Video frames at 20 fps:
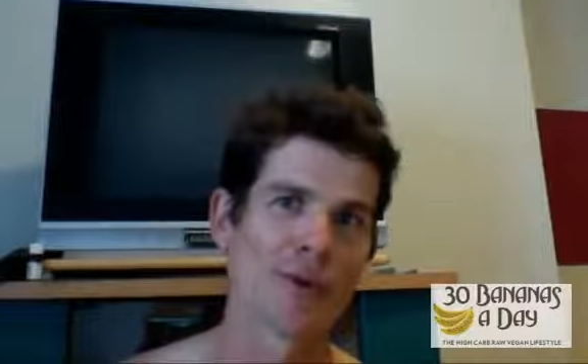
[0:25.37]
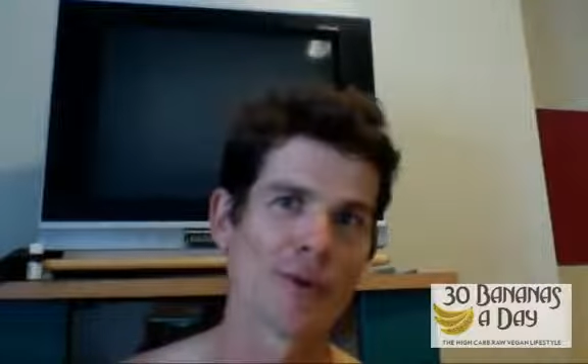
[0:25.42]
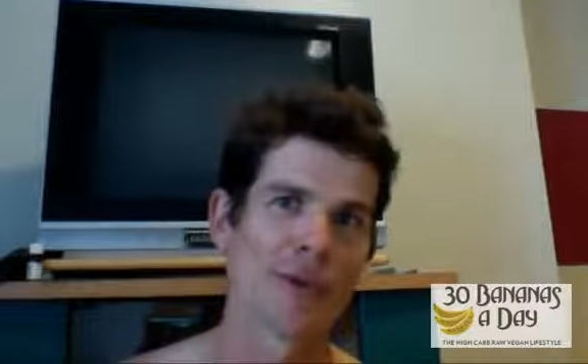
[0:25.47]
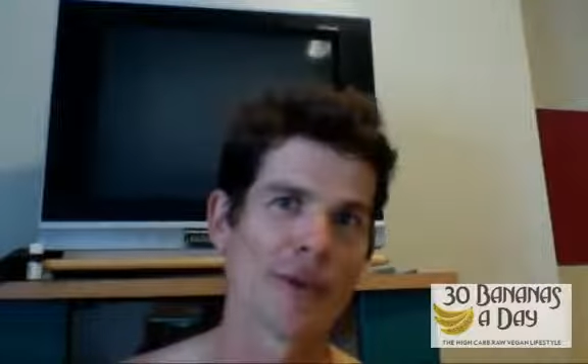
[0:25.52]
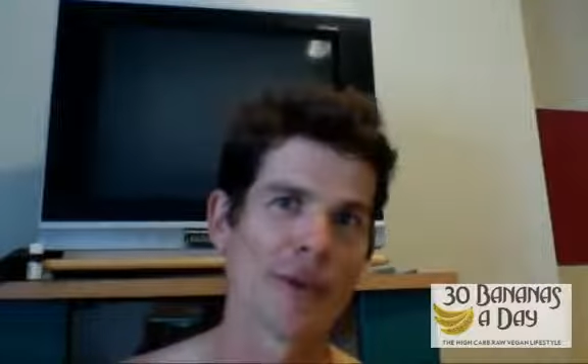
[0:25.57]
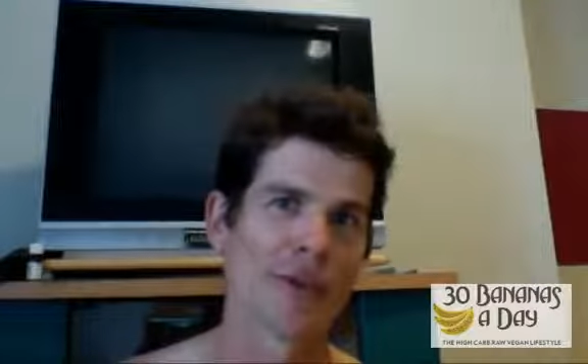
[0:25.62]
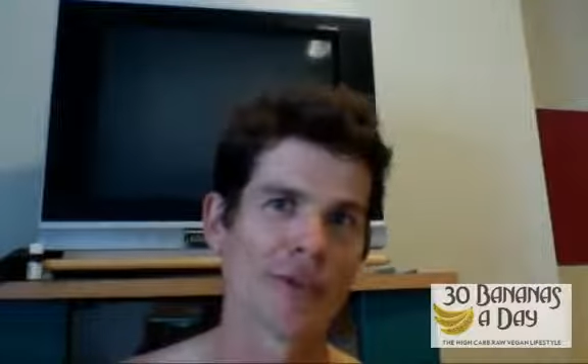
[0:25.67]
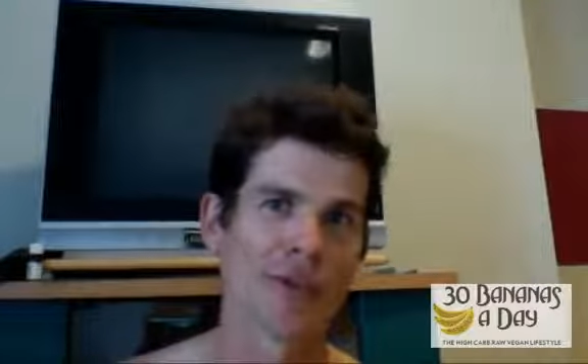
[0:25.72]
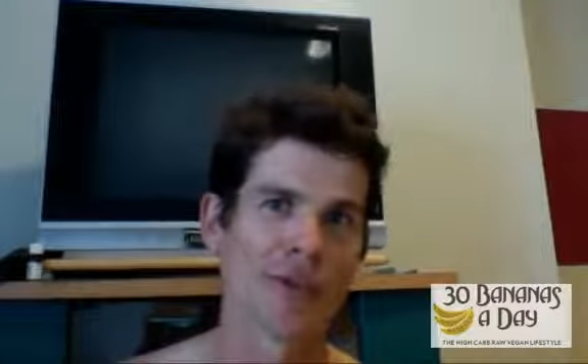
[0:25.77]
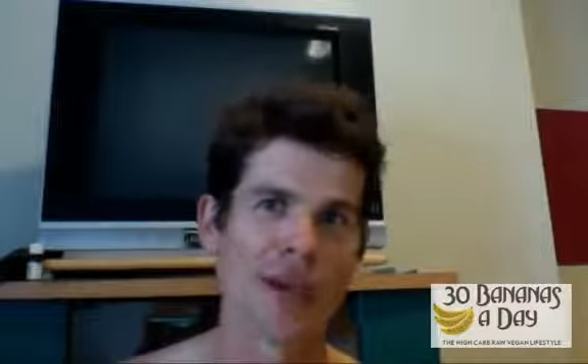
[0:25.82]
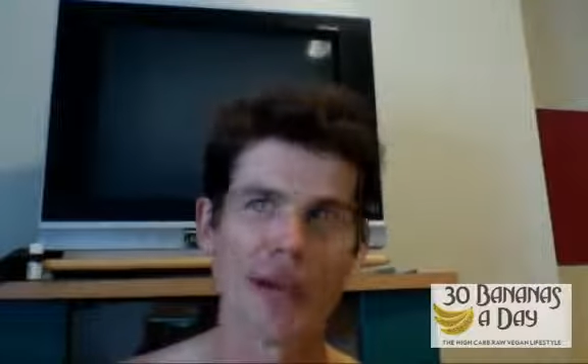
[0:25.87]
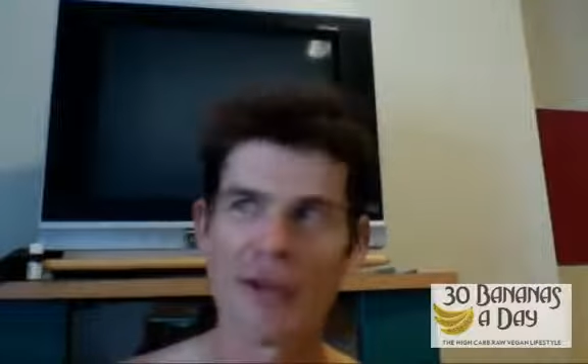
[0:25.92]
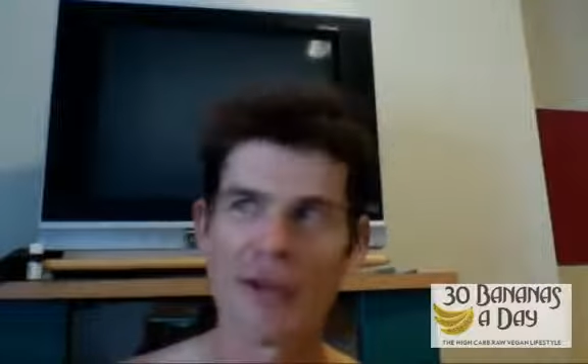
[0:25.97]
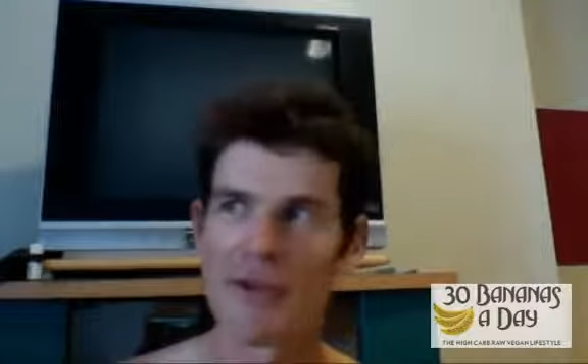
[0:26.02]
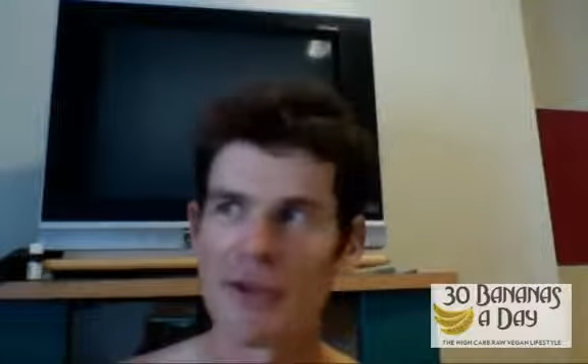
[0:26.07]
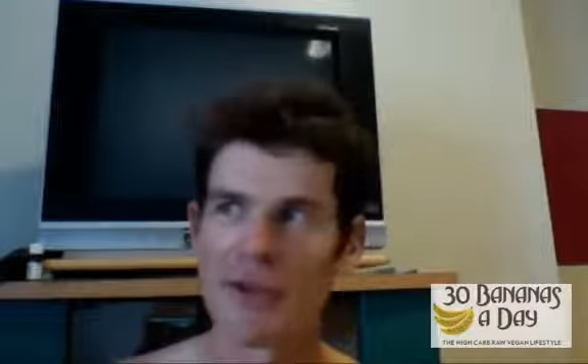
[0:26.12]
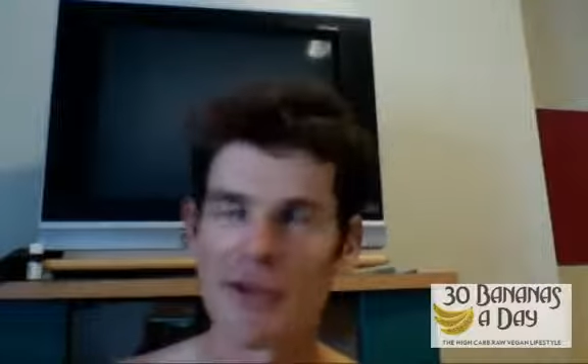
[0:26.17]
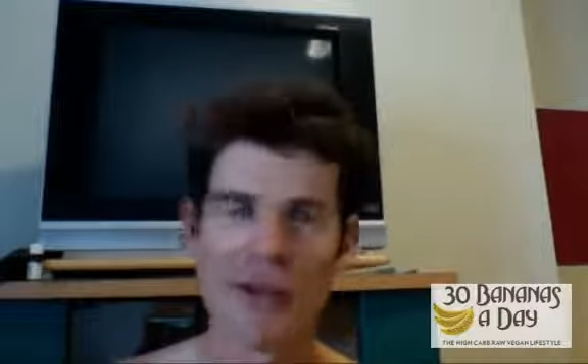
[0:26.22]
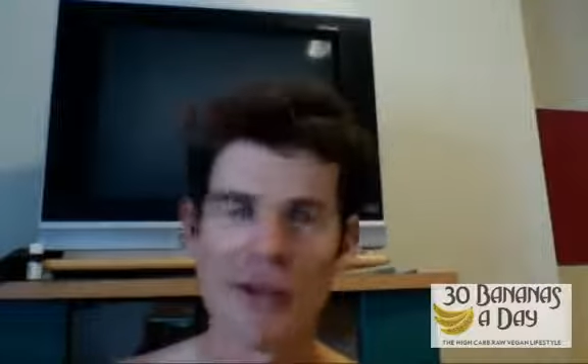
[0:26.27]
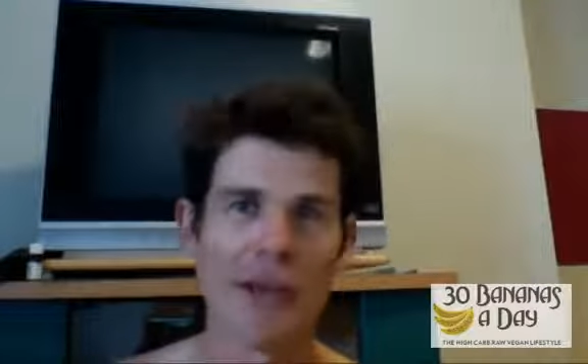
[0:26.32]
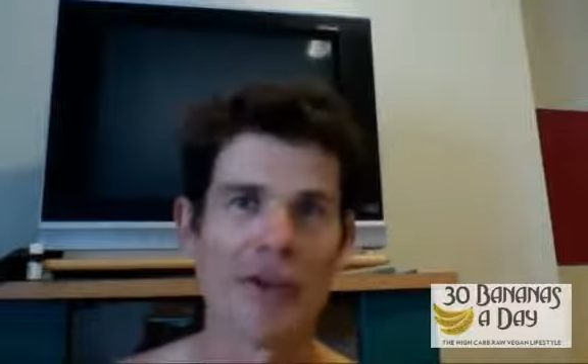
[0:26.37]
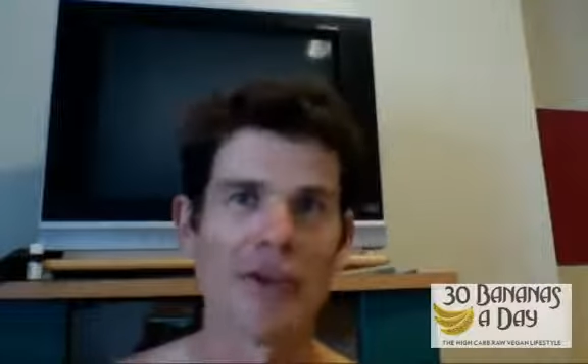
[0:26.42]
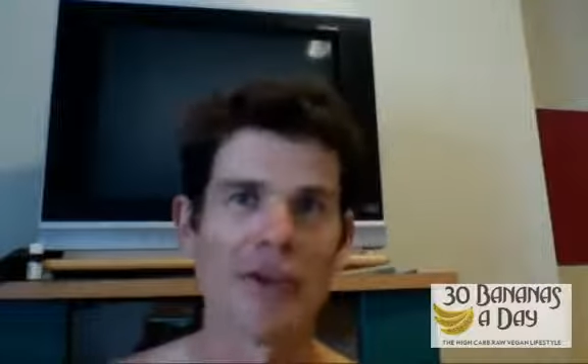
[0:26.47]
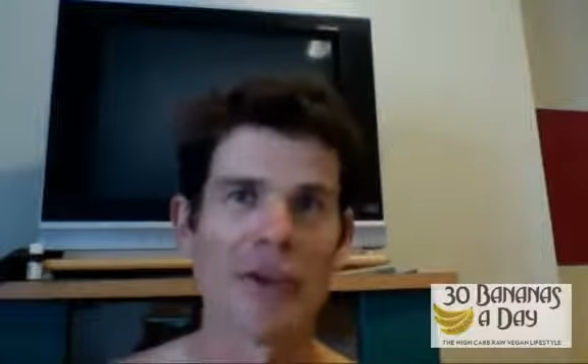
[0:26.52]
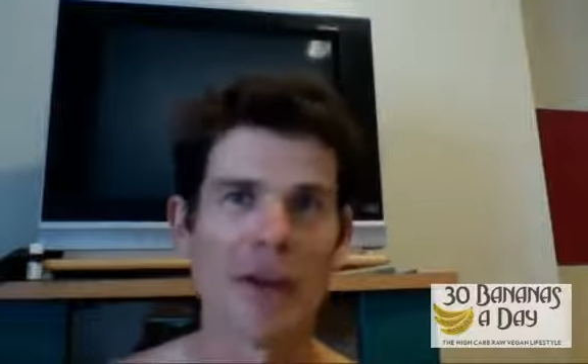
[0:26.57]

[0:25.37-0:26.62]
and say that you need